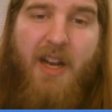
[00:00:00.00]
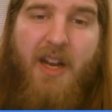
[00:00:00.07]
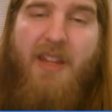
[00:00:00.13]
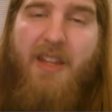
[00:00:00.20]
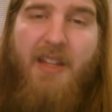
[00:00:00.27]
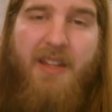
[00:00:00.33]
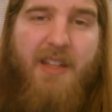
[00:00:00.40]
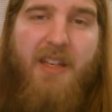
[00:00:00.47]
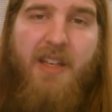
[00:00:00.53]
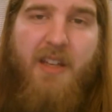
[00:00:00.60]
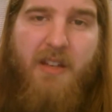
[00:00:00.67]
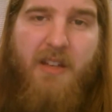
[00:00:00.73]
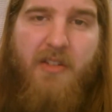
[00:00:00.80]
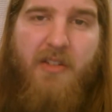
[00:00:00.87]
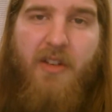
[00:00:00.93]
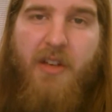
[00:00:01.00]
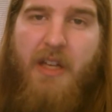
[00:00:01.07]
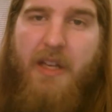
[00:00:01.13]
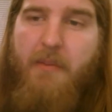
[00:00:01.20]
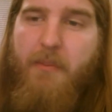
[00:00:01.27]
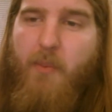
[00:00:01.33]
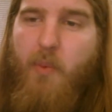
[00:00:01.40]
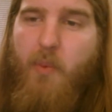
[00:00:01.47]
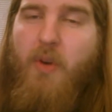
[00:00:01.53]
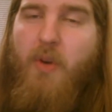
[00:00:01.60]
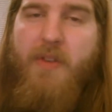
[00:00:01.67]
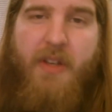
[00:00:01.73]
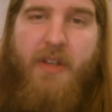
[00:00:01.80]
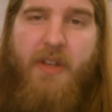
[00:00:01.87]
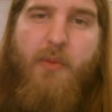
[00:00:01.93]
I think he should get worse
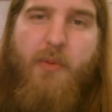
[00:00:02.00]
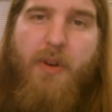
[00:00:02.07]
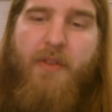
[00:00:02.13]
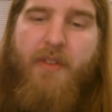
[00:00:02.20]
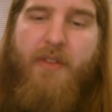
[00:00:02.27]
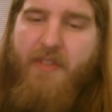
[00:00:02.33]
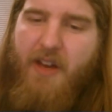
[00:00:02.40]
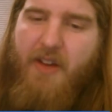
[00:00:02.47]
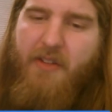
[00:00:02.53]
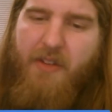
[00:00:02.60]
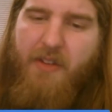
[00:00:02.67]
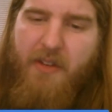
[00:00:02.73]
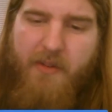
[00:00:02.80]
than $25,000.